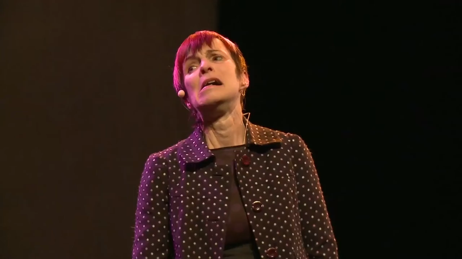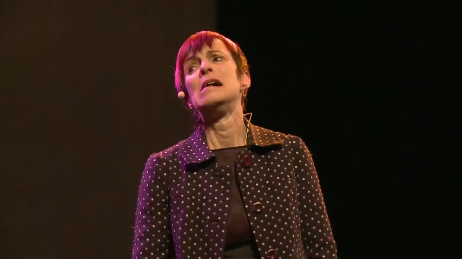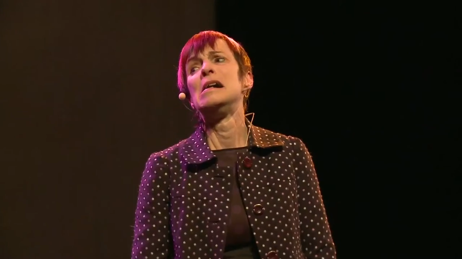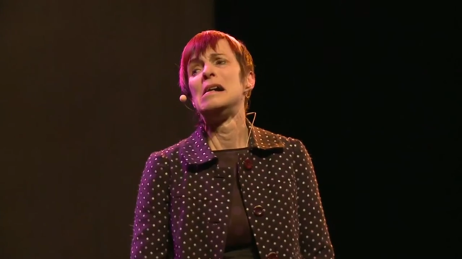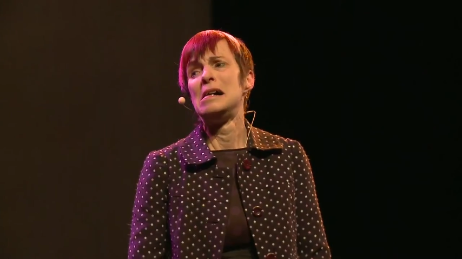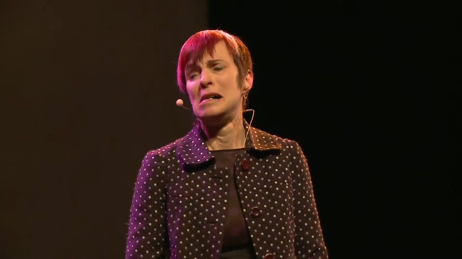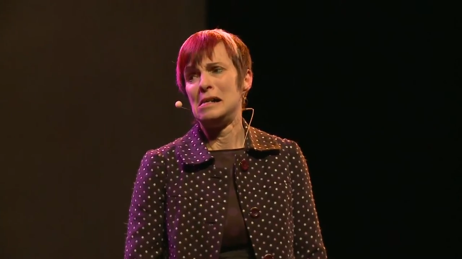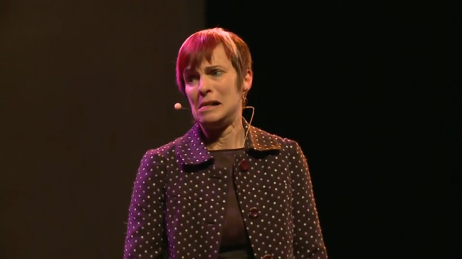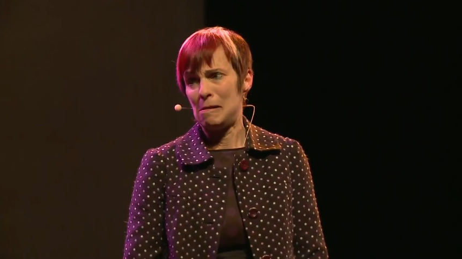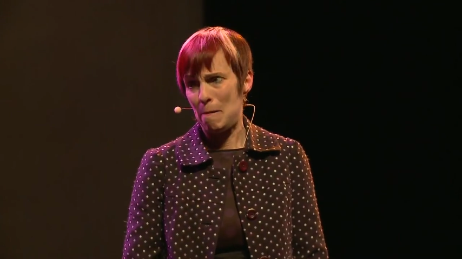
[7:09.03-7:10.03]

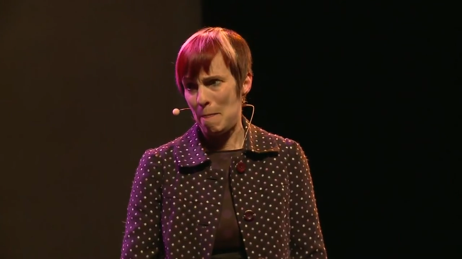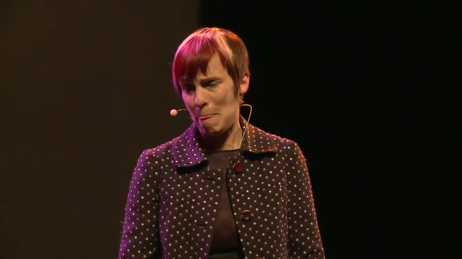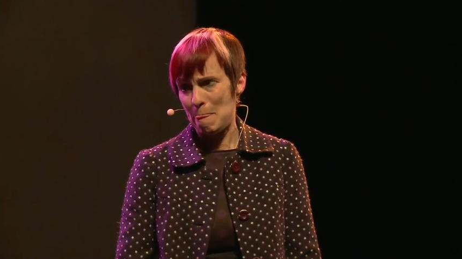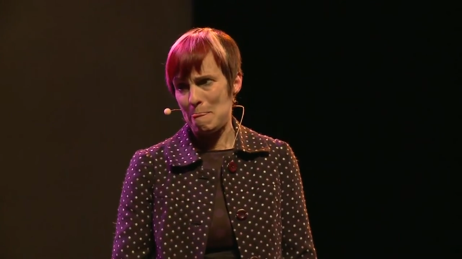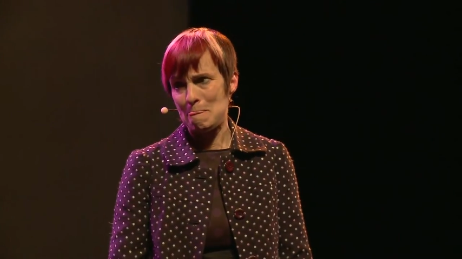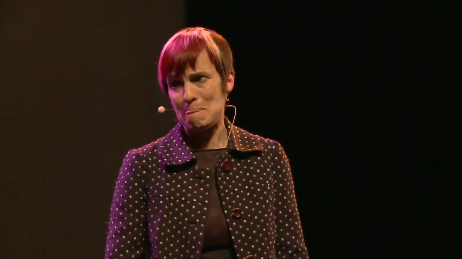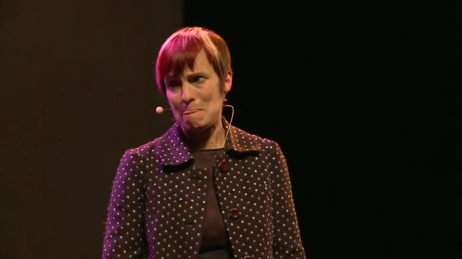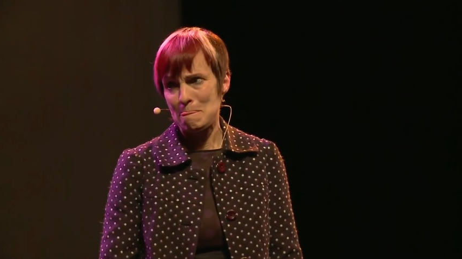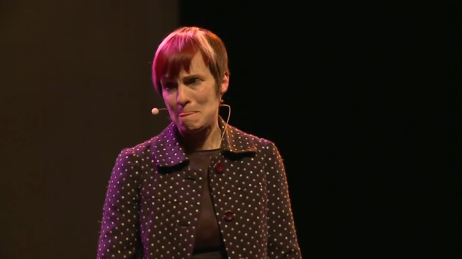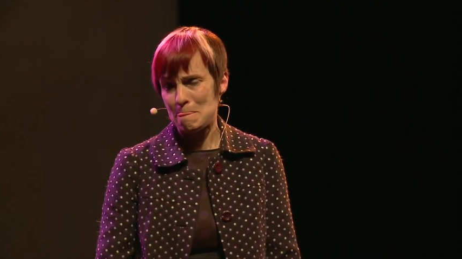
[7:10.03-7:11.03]

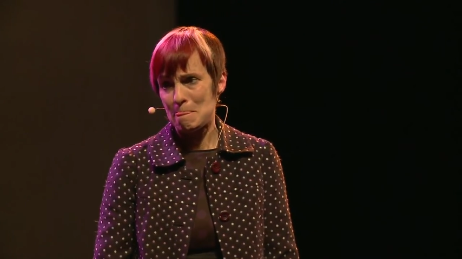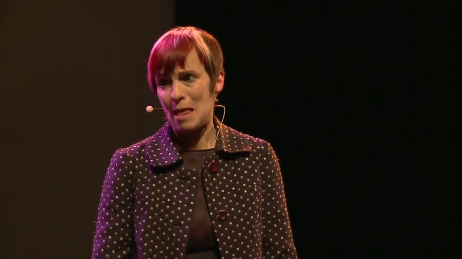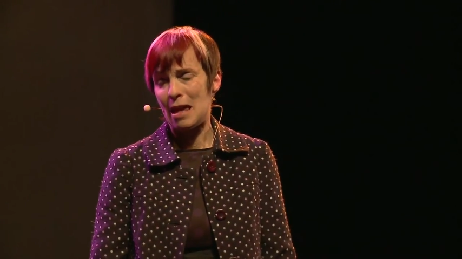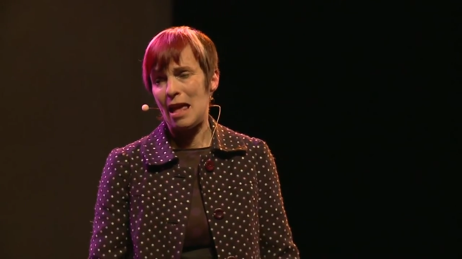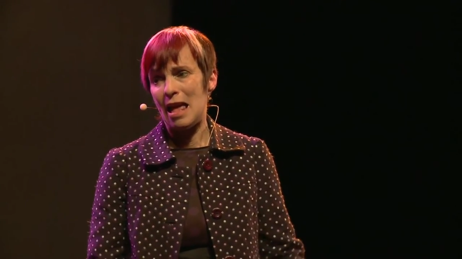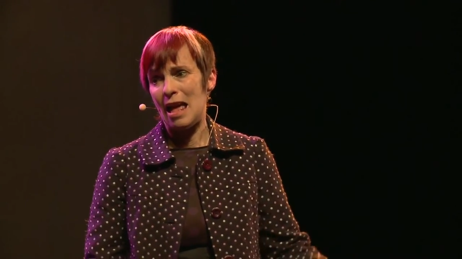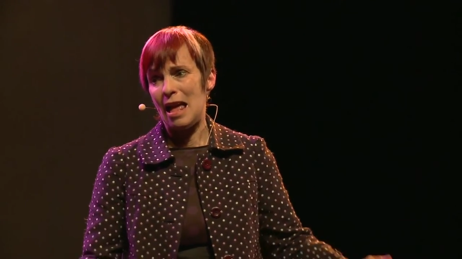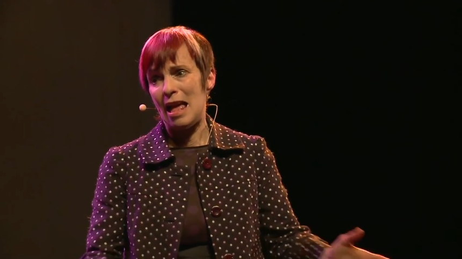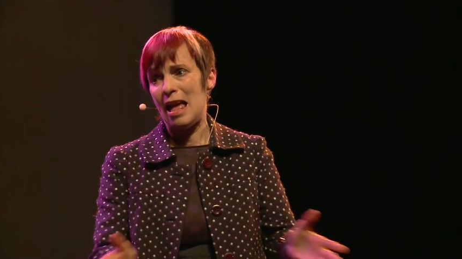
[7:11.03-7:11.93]
Nothing is said.